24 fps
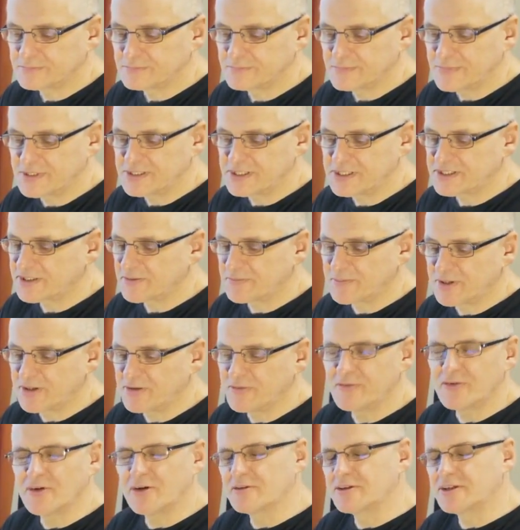this is something
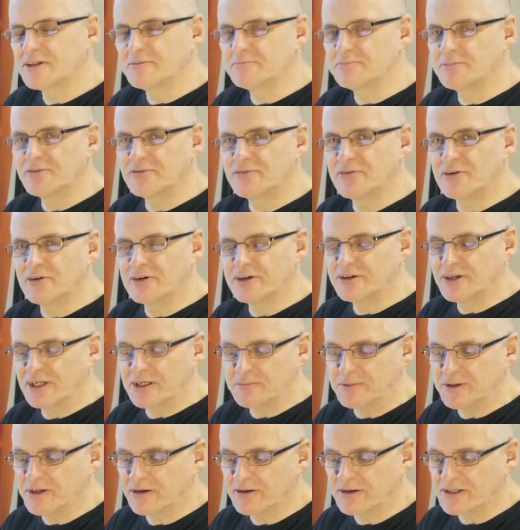you've not done before in an
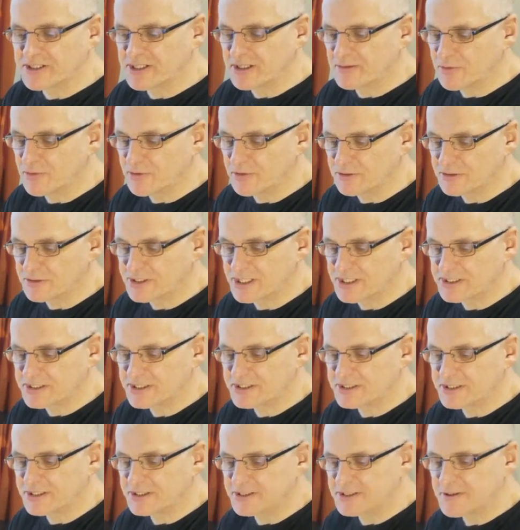ABRSM oral test,
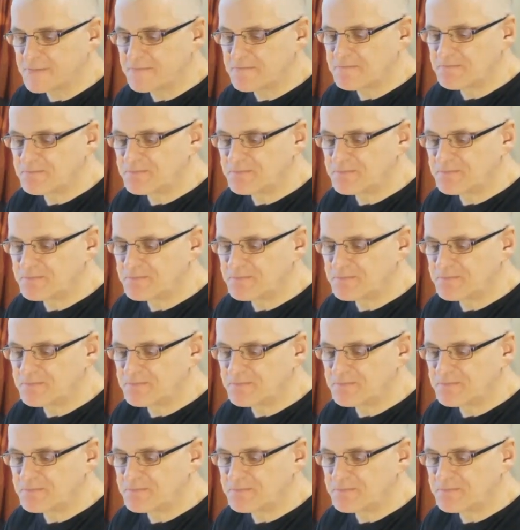is it?